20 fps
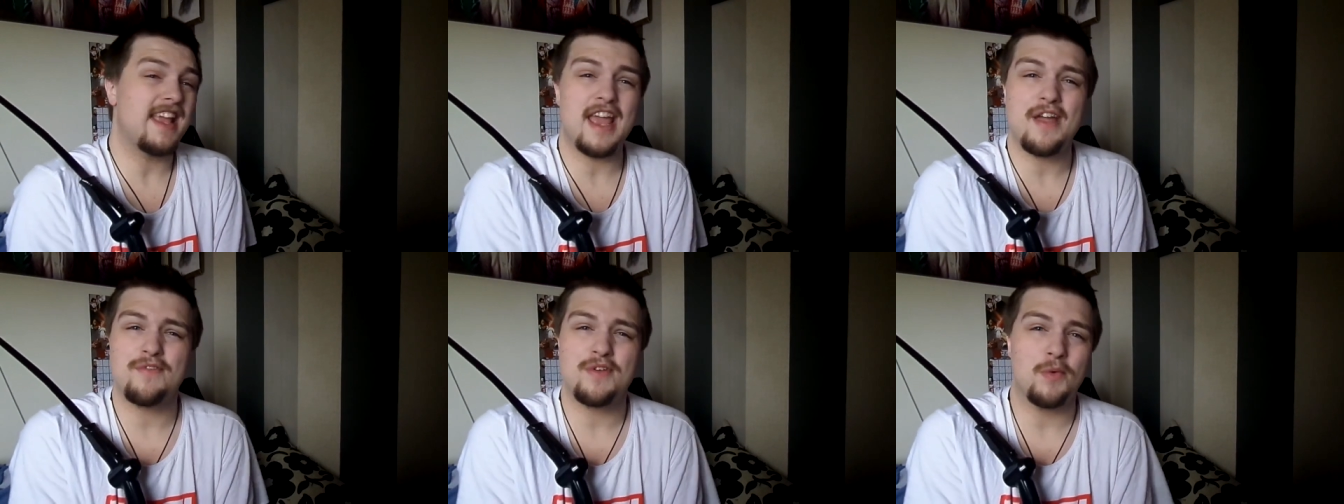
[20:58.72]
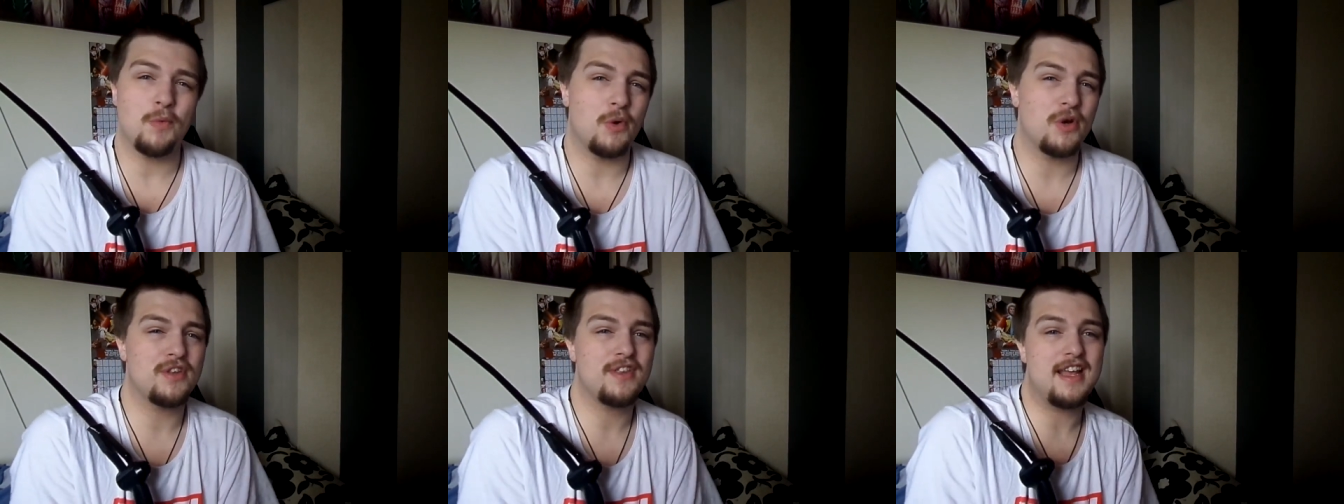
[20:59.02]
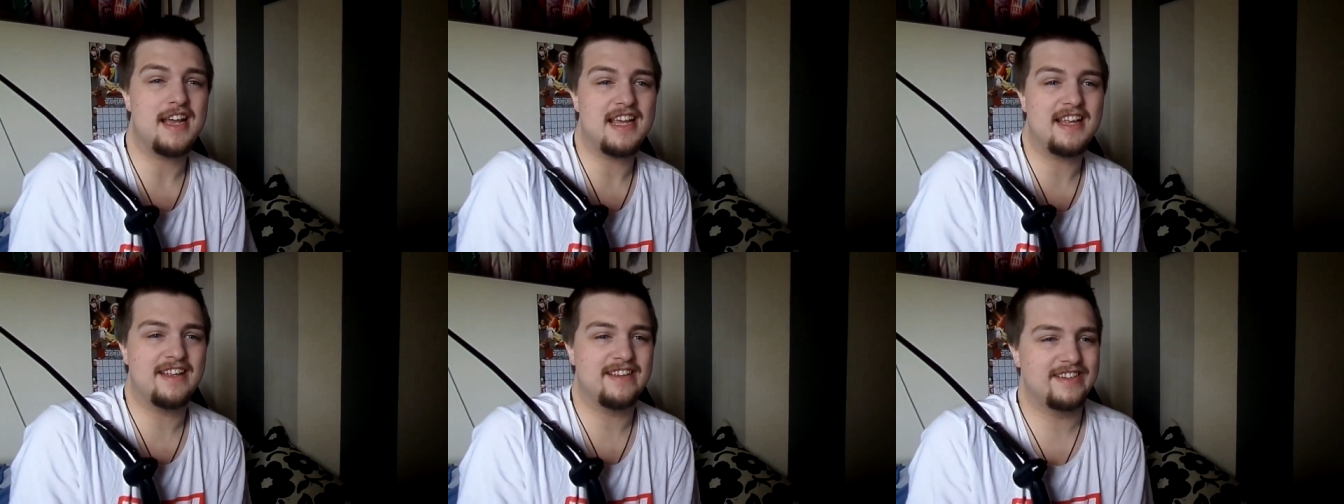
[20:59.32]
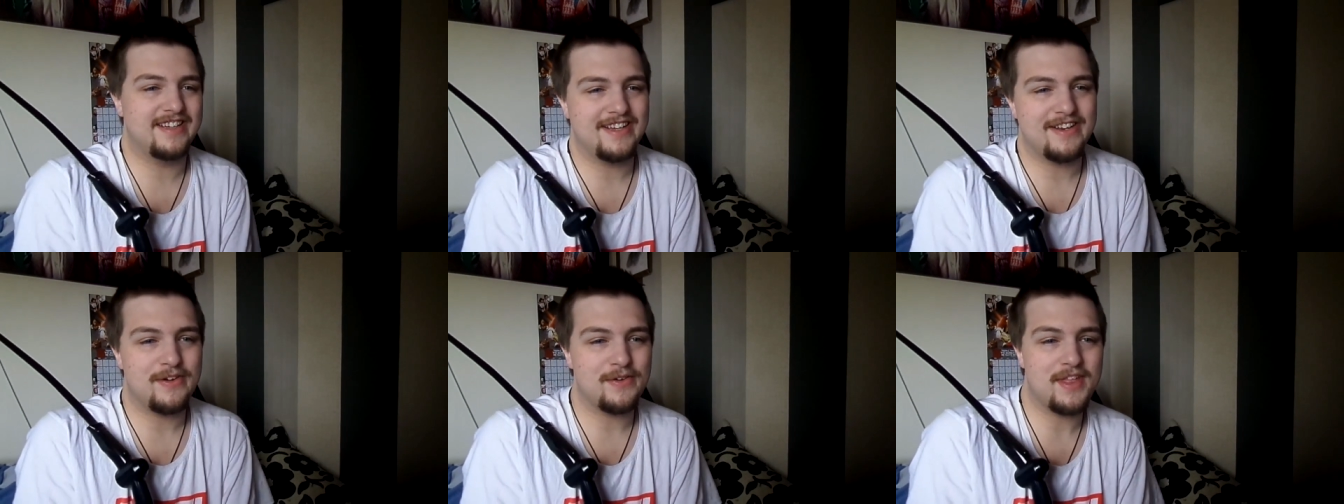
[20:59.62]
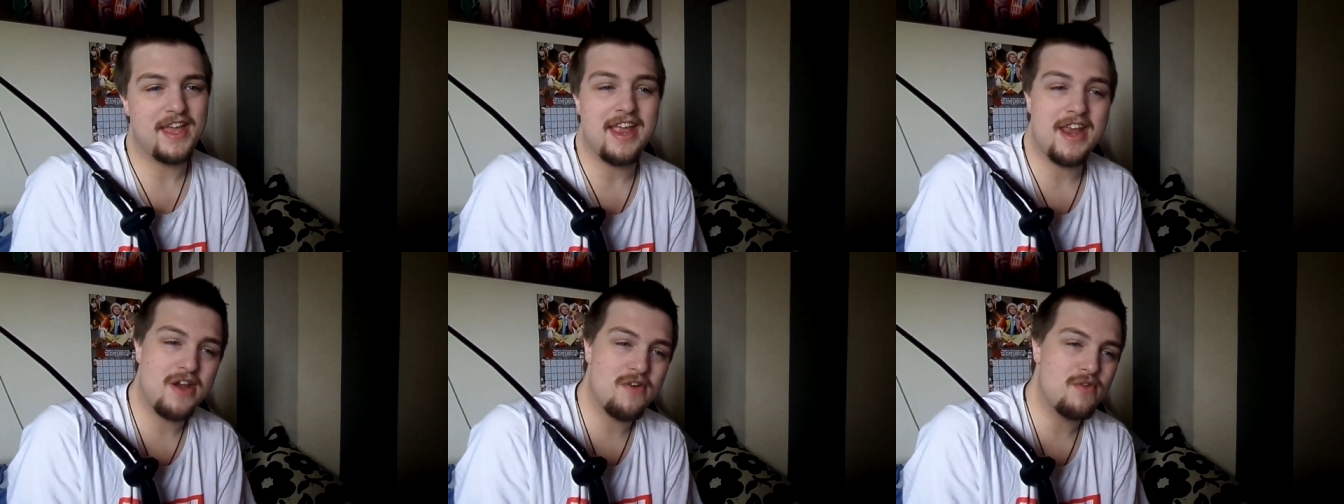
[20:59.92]
everyone that, you know, the
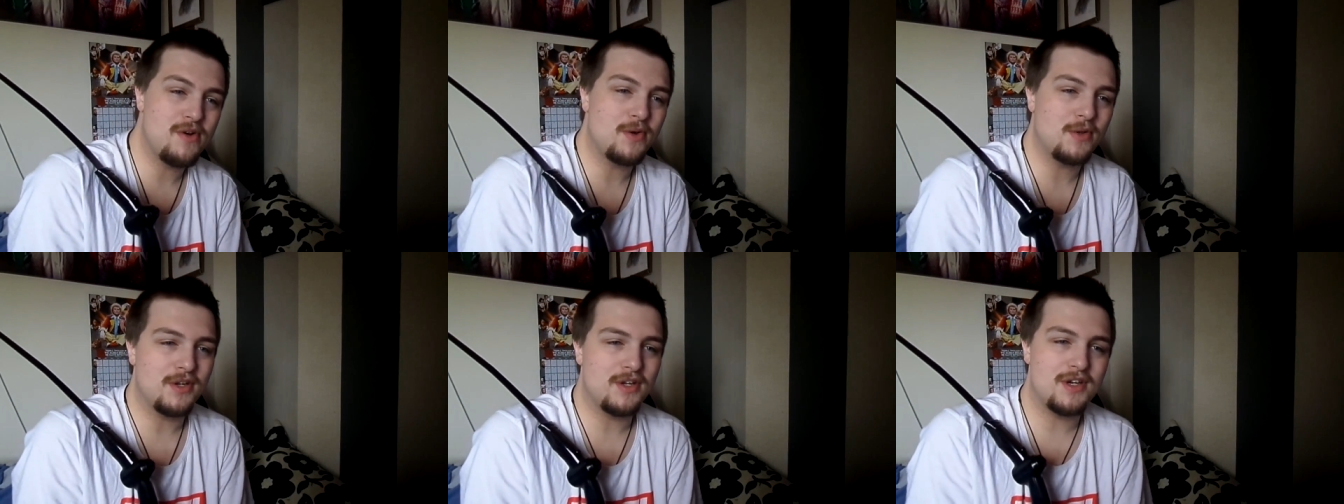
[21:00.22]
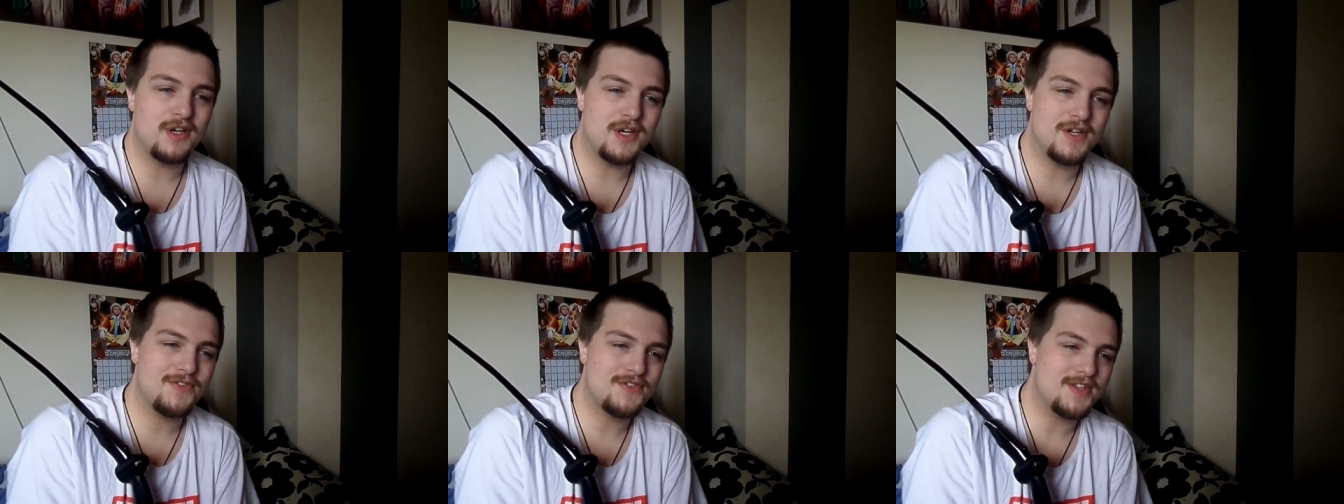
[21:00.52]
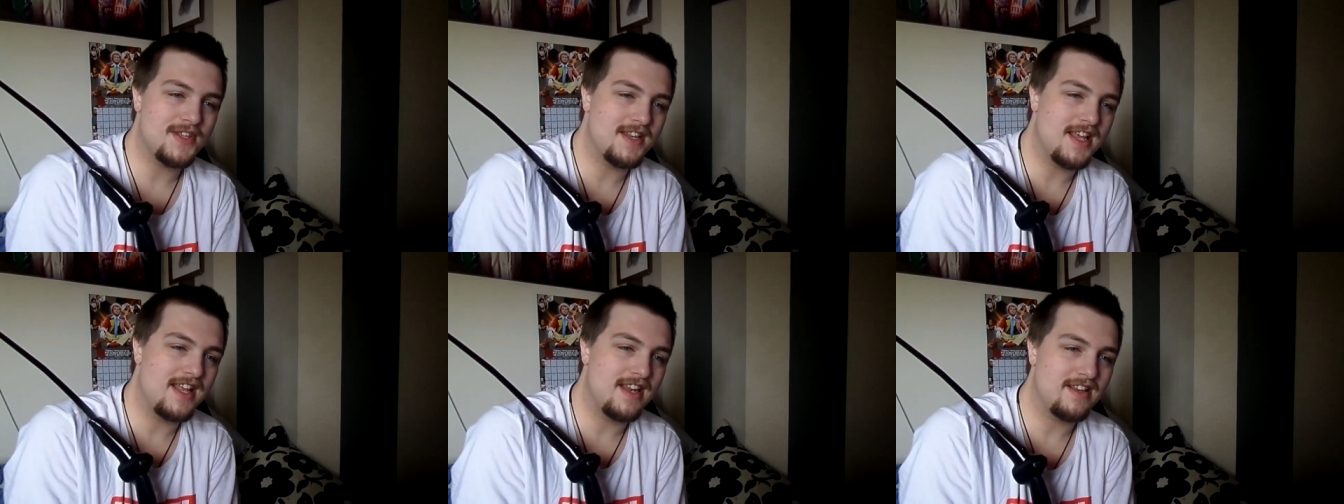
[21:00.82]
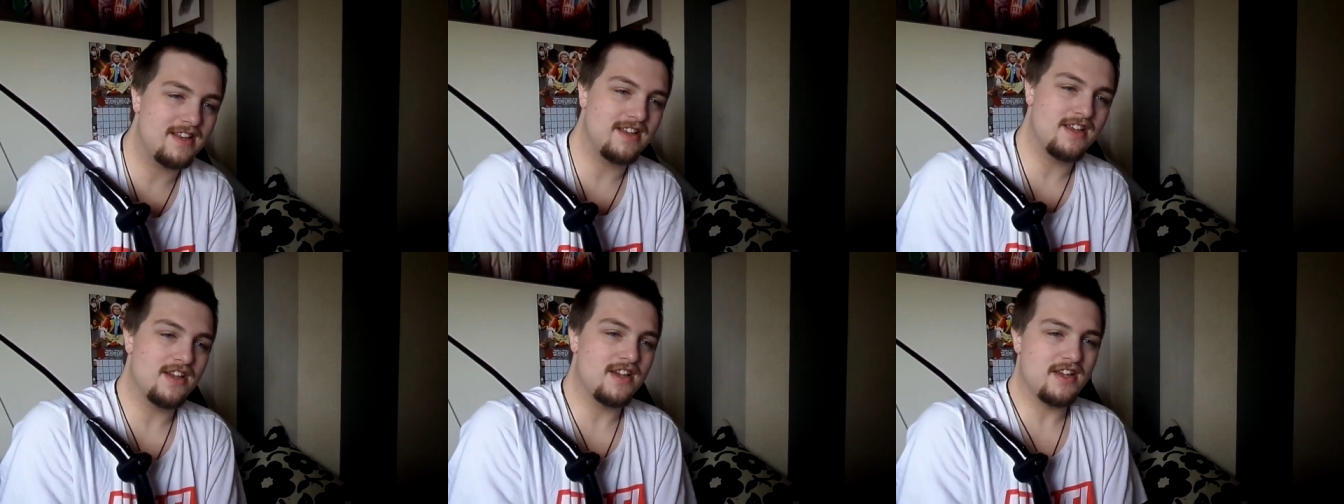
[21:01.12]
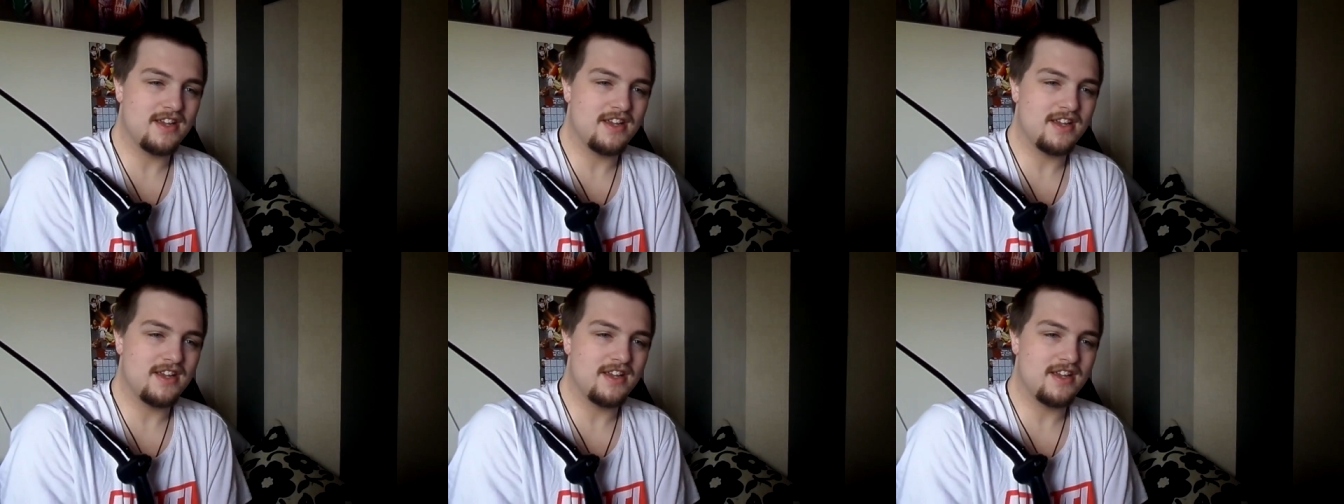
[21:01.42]
hero loves, and then